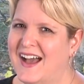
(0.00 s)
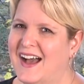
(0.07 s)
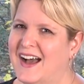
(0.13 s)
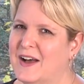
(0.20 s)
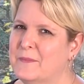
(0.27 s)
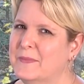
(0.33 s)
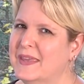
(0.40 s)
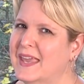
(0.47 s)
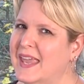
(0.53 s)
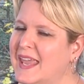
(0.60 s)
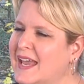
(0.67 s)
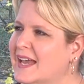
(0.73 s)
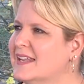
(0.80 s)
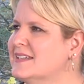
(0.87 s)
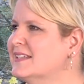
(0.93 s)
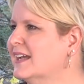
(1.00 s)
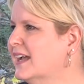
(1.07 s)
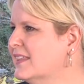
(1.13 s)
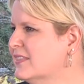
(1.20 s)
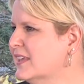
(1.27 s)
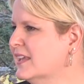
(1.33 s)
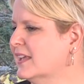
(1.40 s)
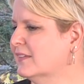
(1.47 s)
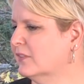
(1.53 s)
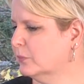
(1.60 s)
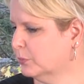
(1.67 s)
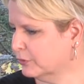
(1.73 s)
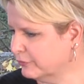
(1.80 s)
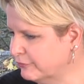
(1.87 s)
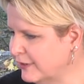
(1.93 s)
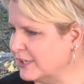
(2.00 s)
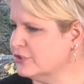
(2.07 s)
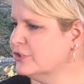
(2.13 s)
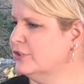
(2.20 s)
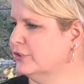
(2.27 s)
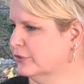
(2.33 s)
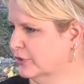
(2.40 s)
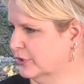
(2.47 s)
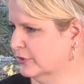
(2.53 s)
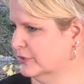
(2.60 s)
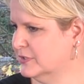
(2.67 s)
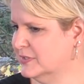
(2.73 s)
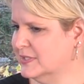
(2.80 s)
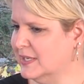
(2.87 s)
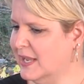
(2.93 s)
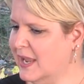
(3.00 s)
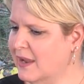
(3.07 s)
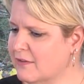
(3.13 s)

And I think as a professional courtesy,